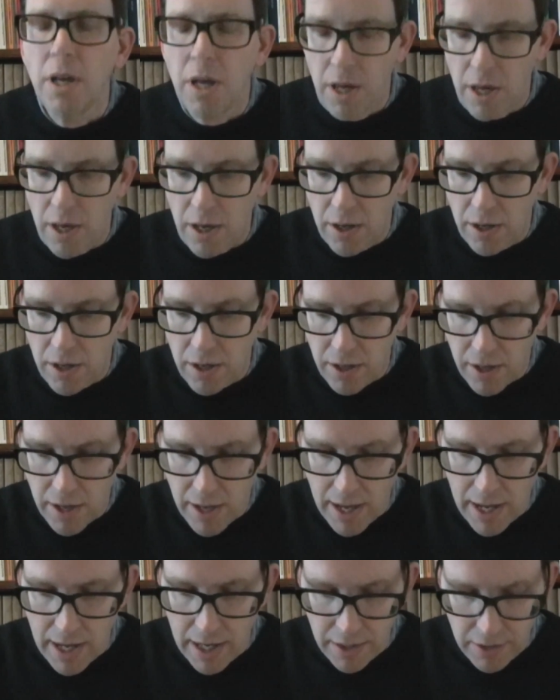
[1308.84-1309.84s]

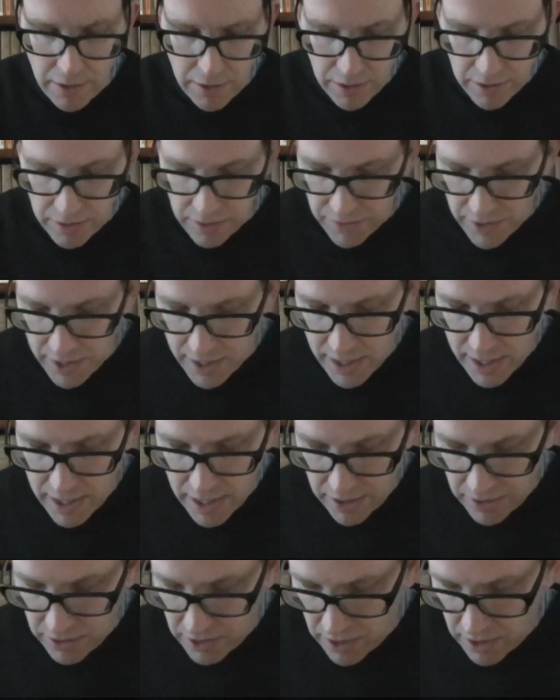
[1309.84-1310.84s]
And they
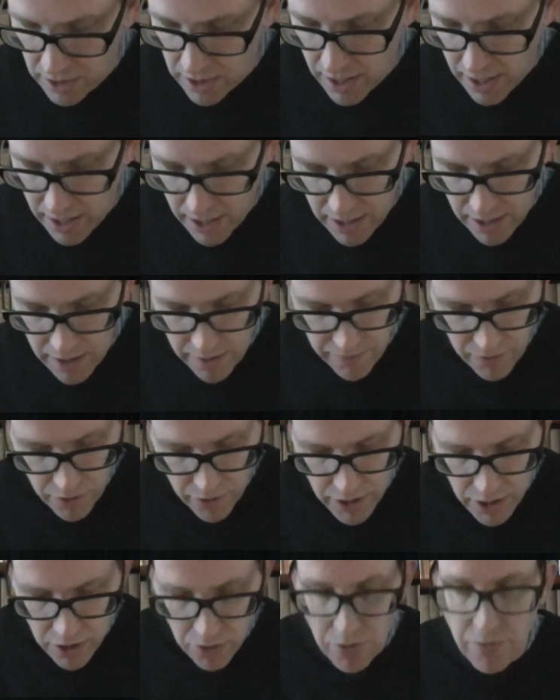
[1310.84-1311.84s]
had a very
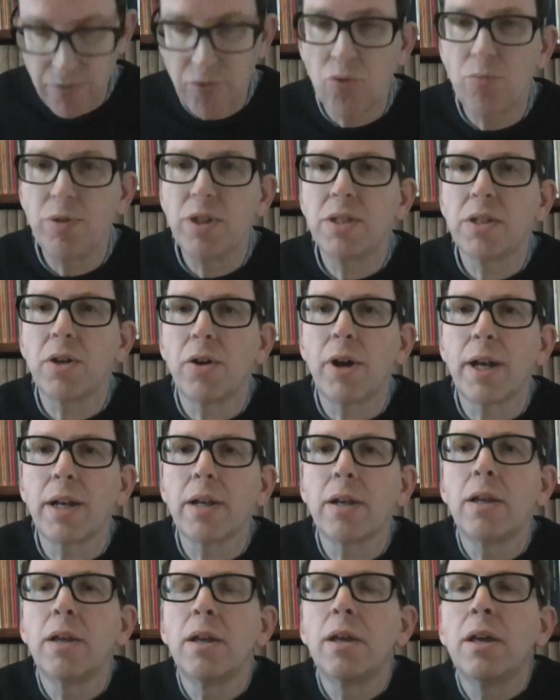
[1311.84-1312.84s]
uniform design
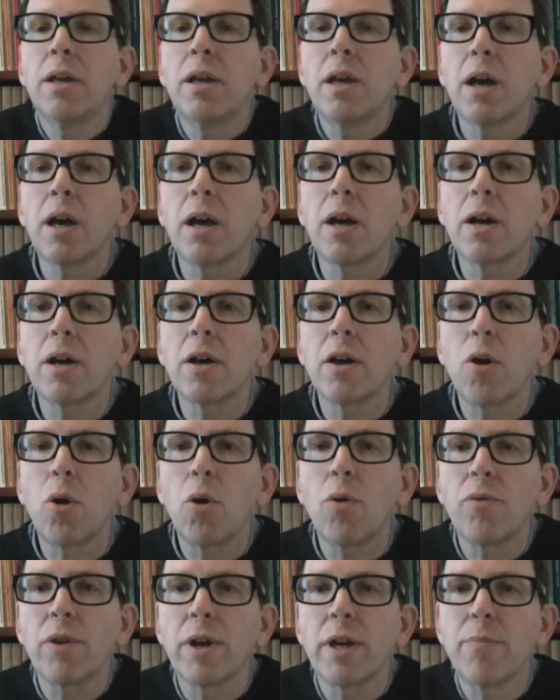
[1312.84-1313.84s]

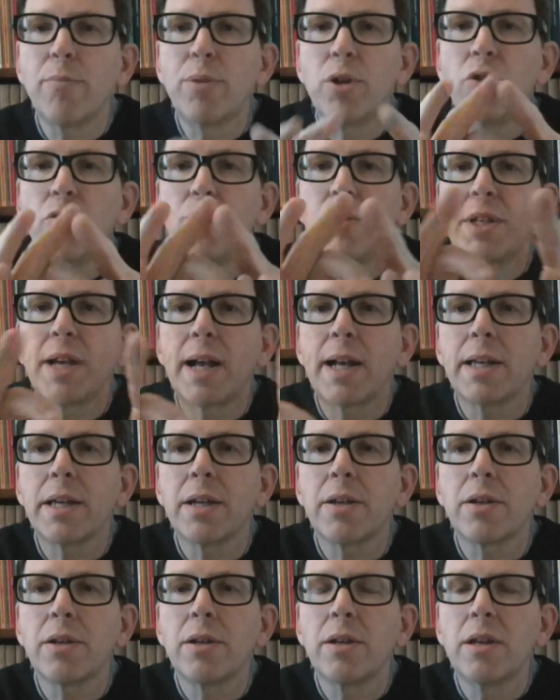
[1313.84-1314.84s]
of a blue
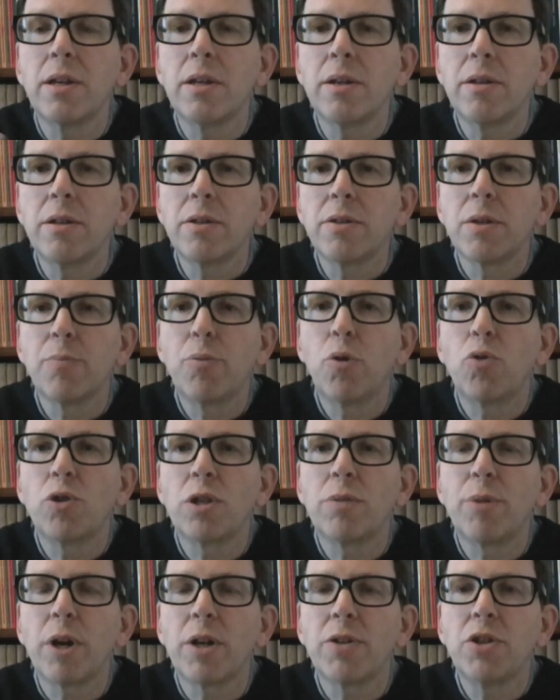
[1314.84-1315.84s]
medallion
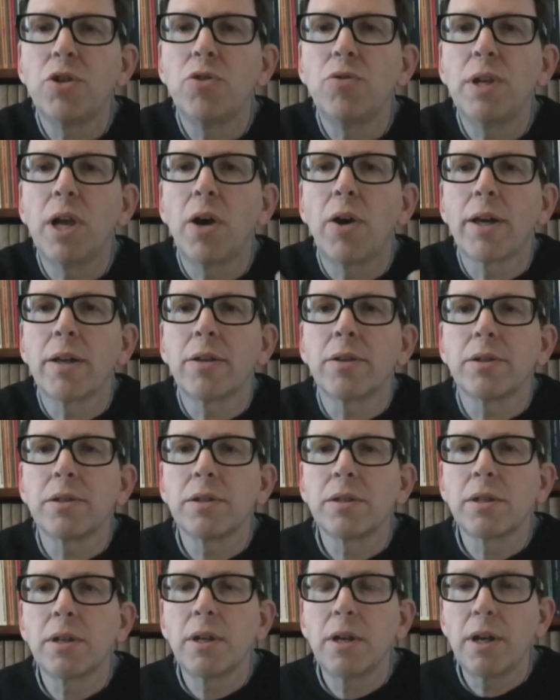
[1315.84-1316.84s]
supported by two
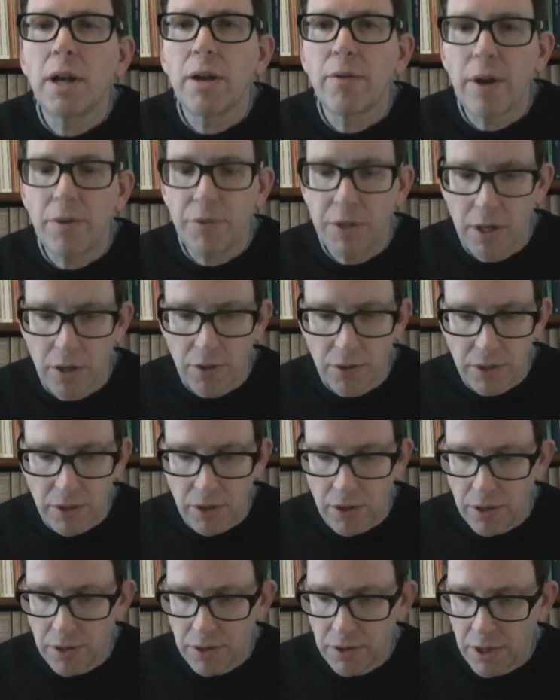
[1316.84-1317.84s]
lions around the
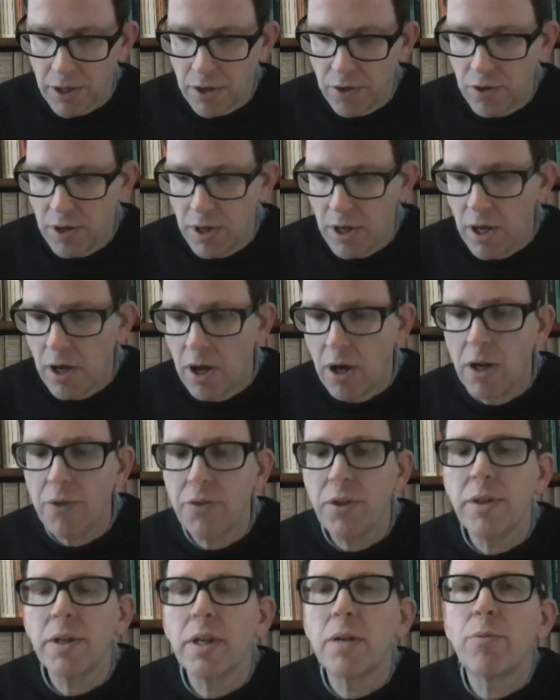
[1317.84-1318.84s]
outside. So either
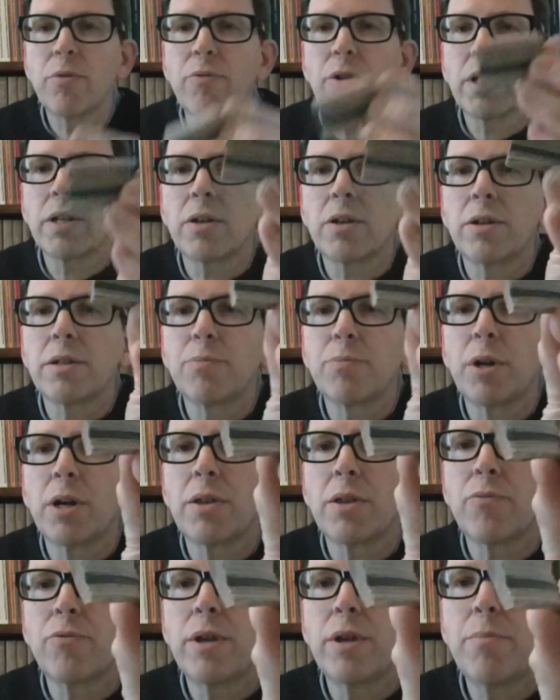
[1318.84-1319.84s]
they can be recognised by
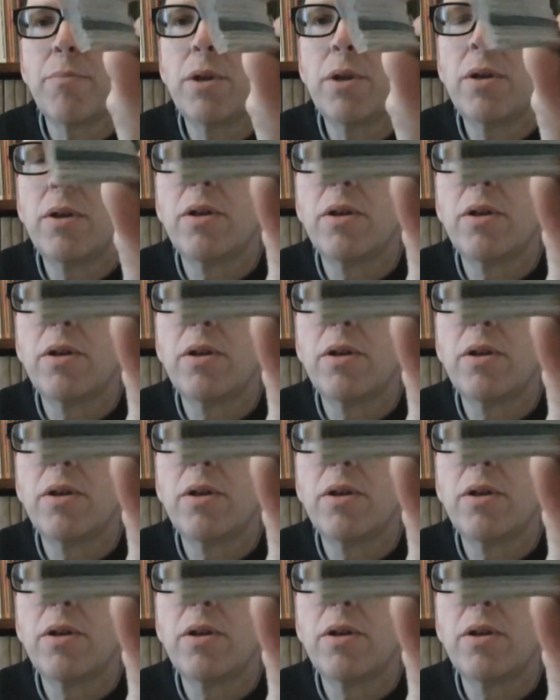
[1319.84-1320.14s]
the rim,